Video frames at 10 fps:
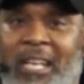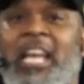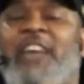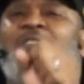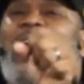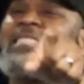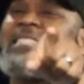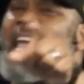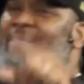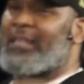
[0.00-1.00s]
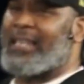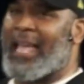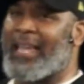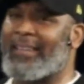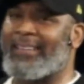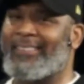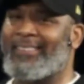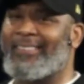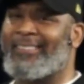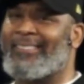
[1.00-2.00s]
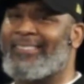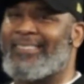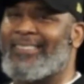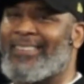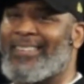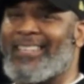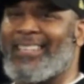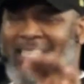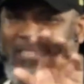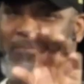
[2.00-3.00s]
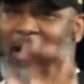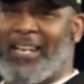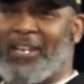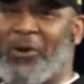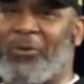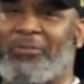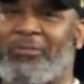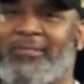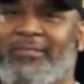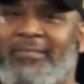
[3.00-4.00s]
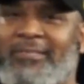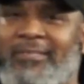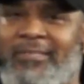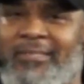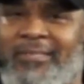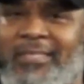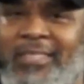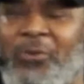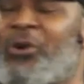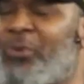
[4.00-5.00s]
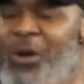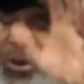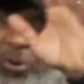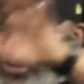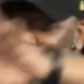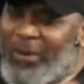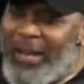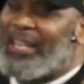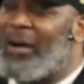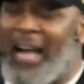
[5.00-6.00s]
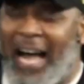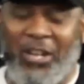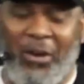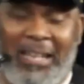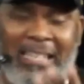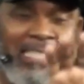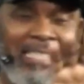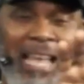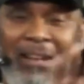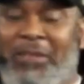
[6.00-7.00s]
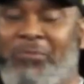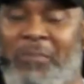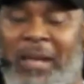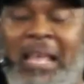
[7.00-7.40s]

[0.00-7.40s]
If you got saved today, let somebody know. Real quick. I know this is later than we've been.